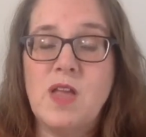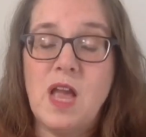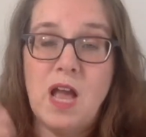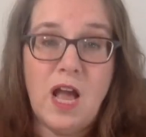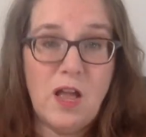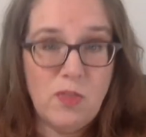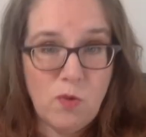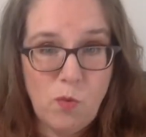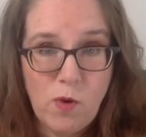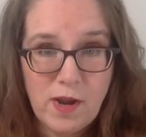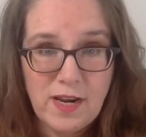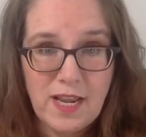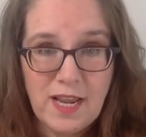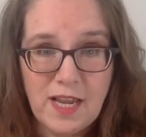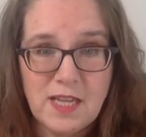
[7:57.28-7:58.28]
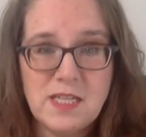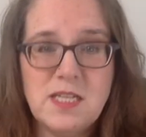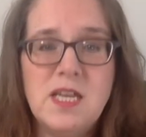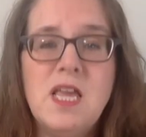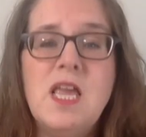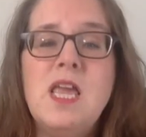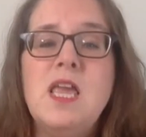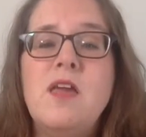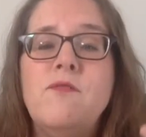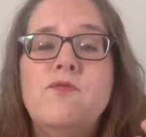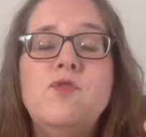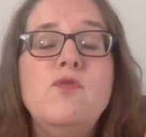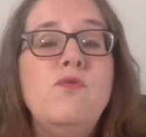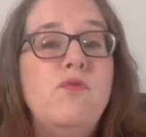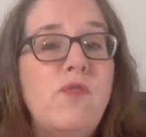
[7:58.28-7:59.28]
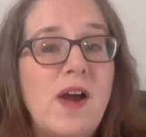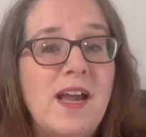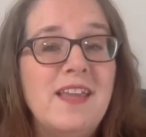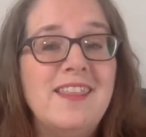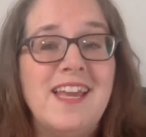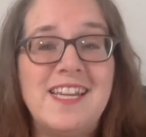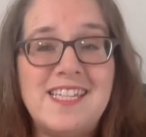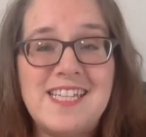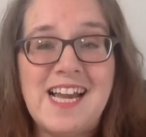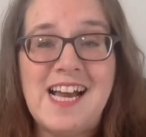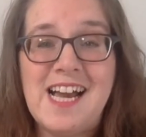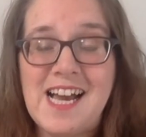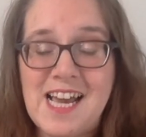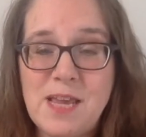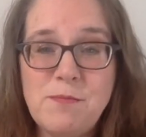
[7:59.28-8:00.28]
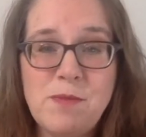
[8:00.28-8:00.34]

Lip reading: On the one hand, if you find that time